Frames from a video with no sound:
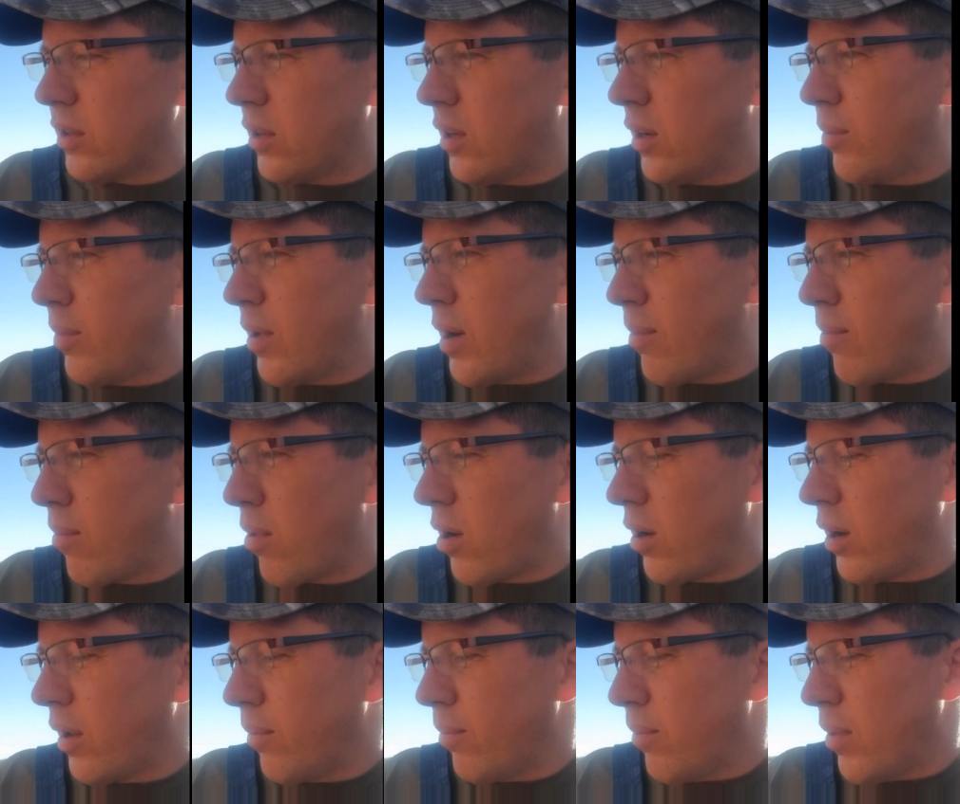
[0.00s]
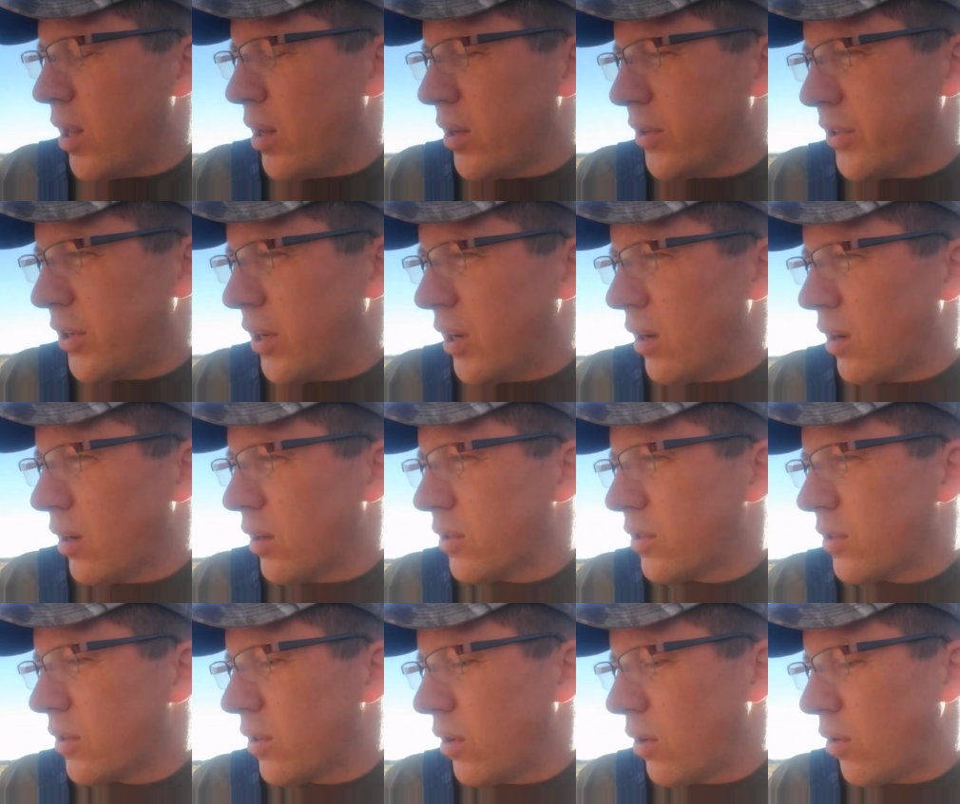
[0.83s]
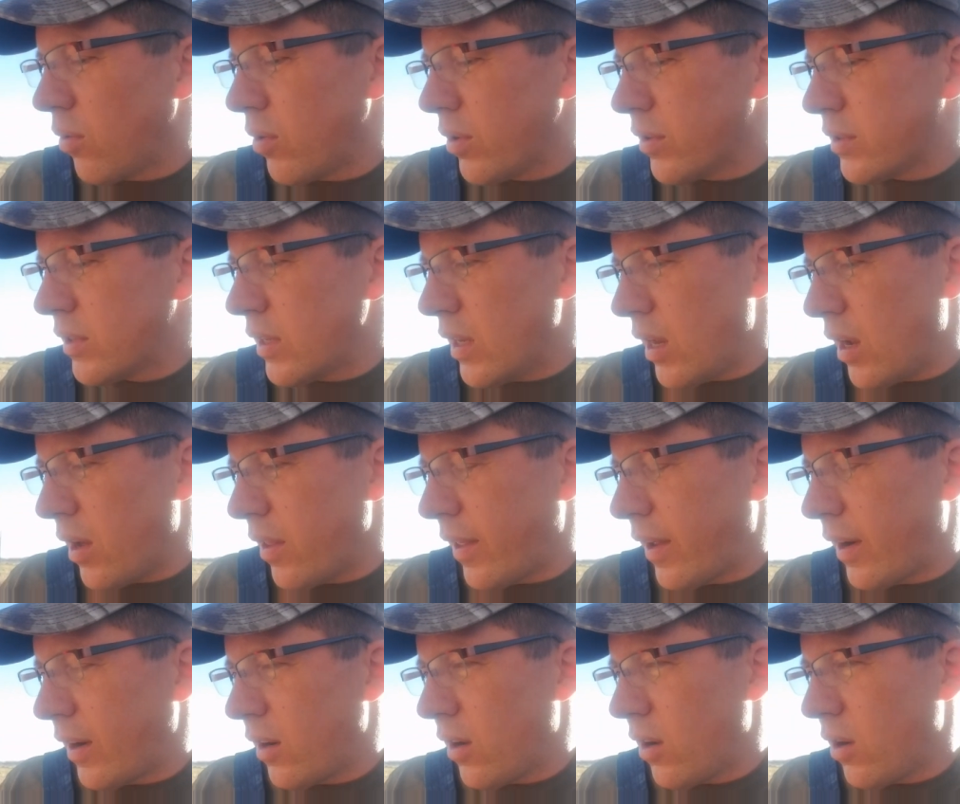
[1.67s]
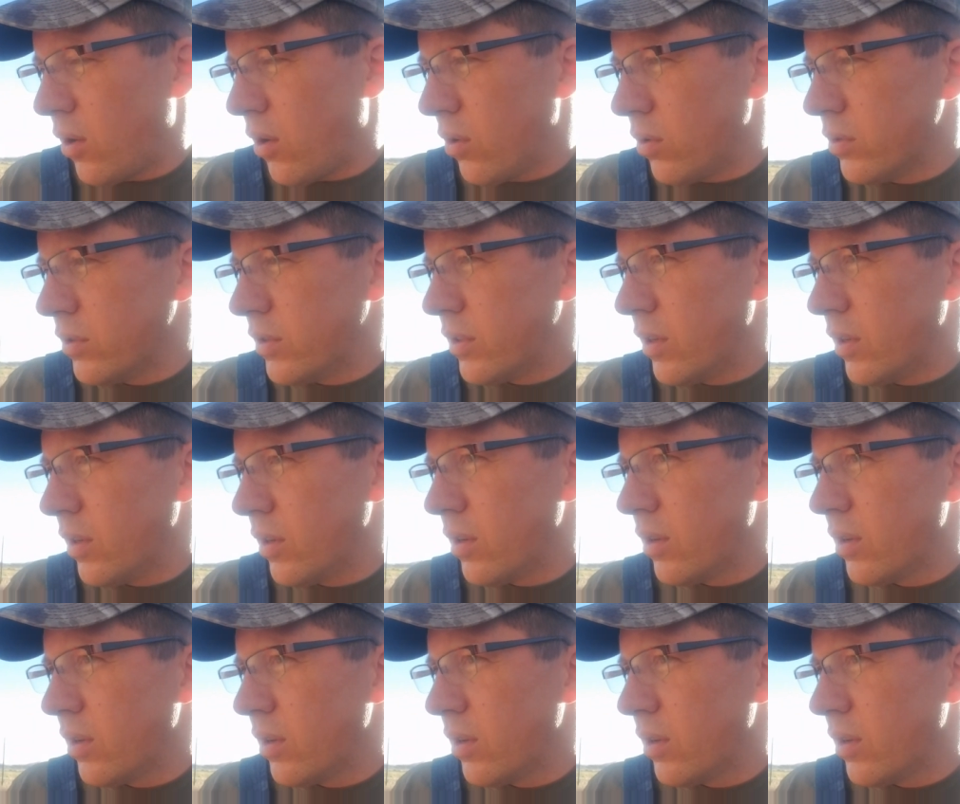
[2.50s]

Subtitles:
a little bit of burning belt here, so we'll see how that goes.